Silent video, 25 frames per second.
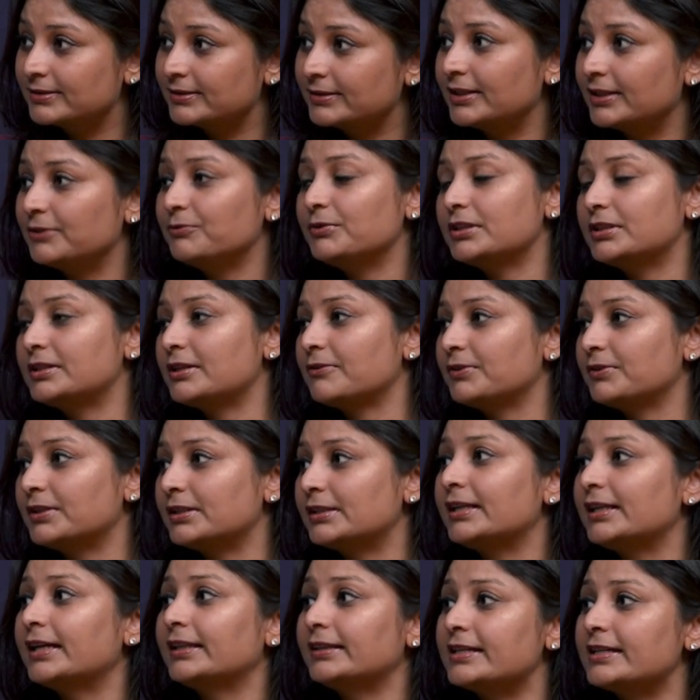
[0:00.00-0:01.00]
then we are
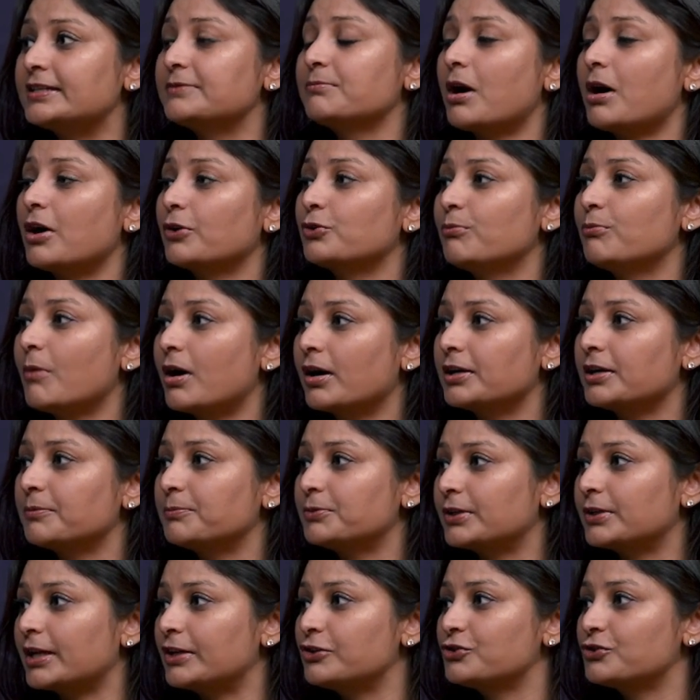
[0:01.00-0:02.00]
definitely, and there's mark to market
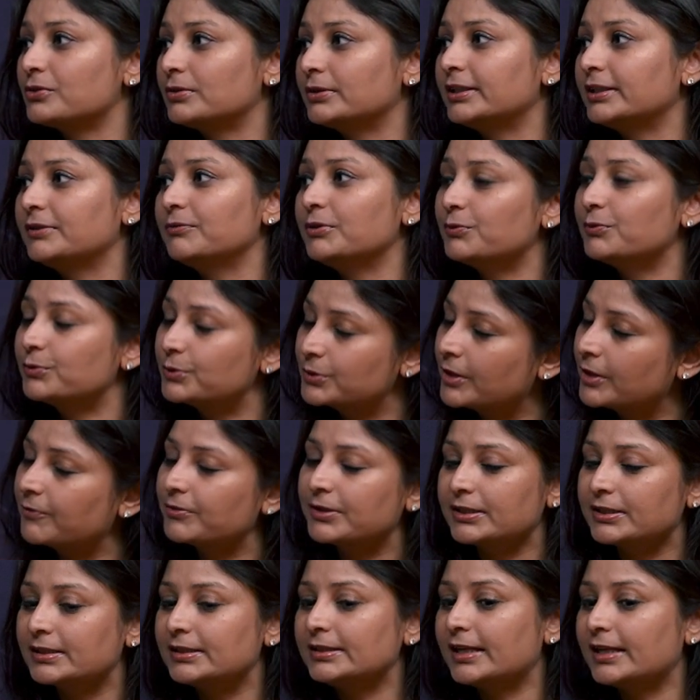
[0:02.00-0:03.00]
potential, then we would
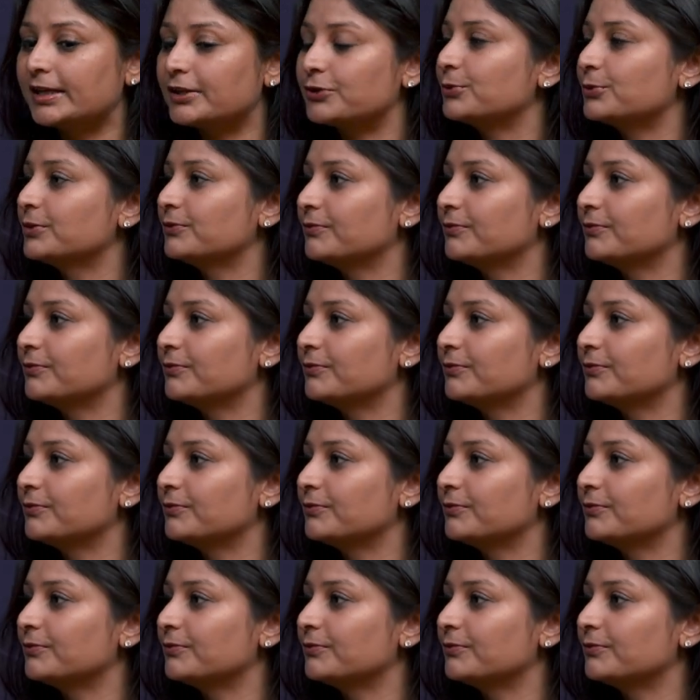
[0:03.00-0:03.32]
definitely like to